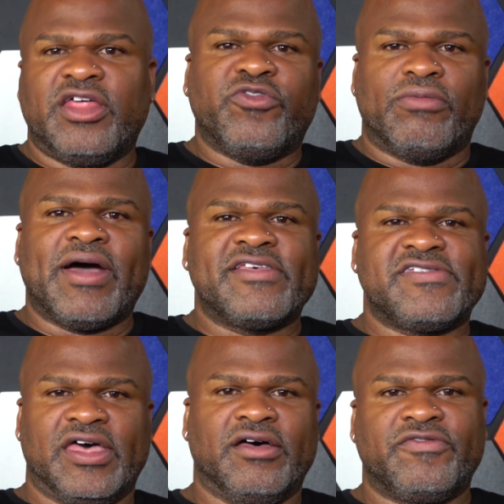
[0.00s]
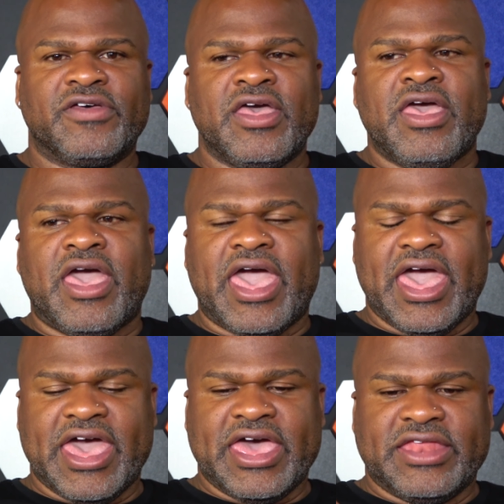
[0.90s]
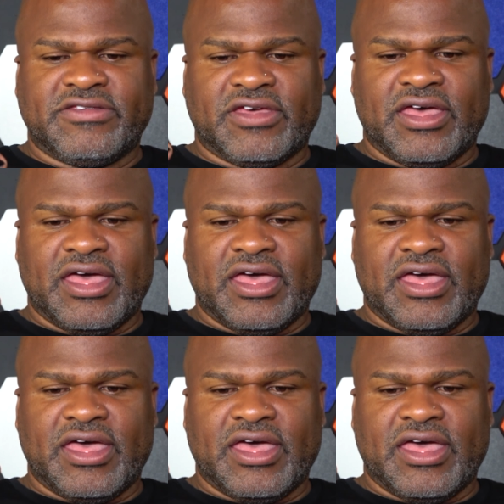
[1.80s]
it for myself. And